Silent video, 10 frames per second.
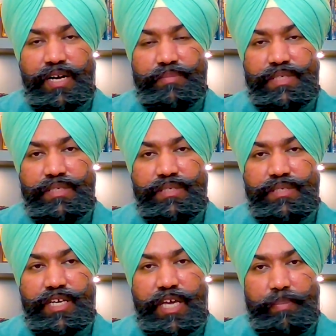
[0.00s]
Army,
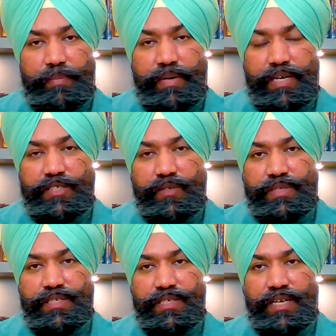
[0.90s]
the capability of
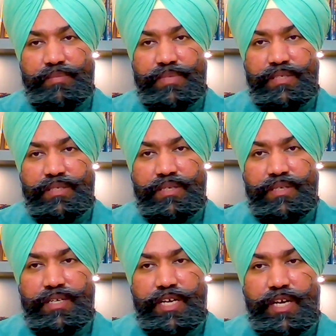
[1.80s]
Indian Army.
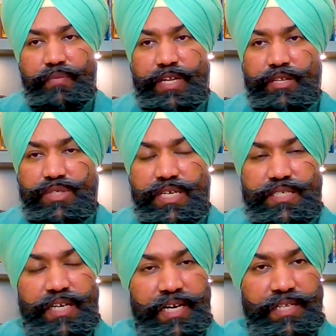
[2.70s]
When you say
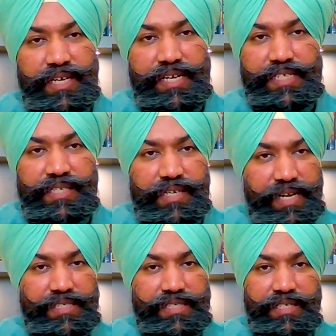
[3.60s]
China is
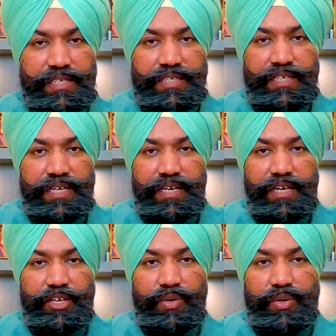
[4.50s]
ingressed in India,
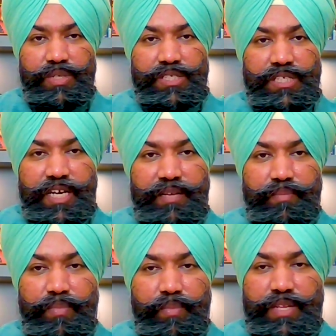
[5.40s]
you don't say
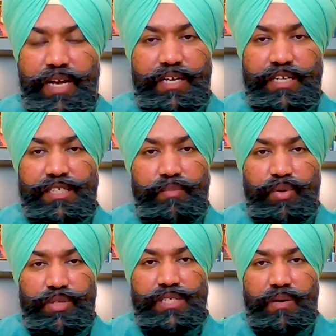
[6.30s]
that it's a
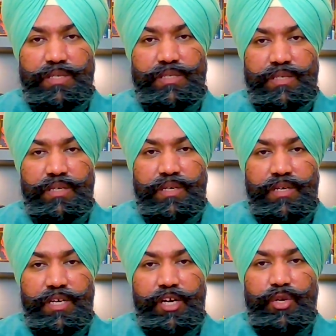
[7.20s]
Modi's loss.
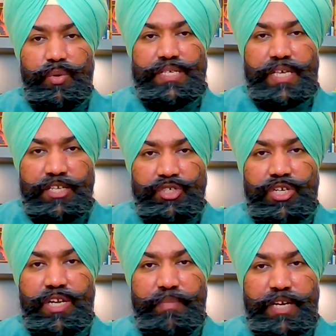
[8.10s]
You
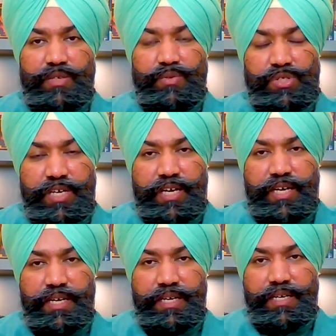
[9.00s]
essentially mean to
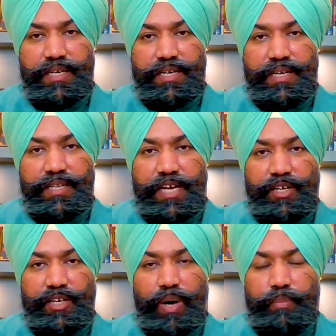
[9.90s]
say that
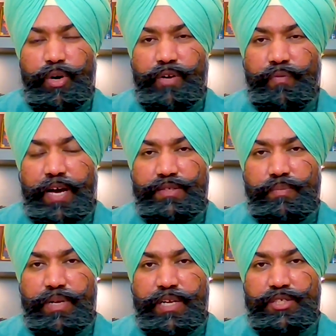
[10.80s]
your 1.5
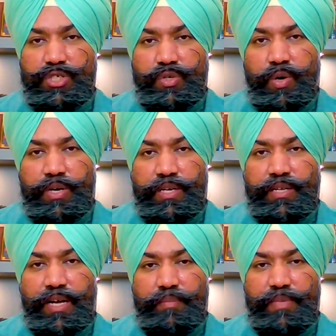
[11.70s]
million strong
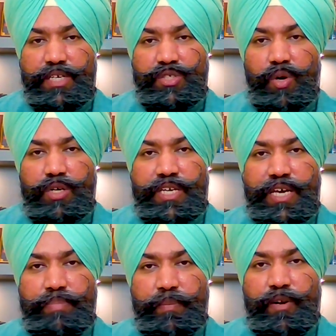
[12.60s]
Indian Army is not
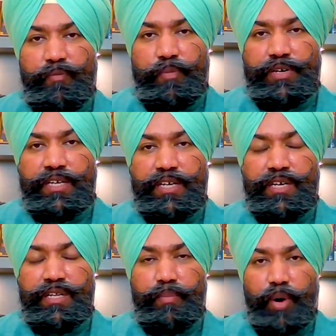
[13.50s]
capable of
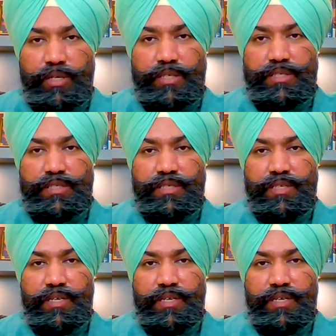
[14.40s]
protecting the borders.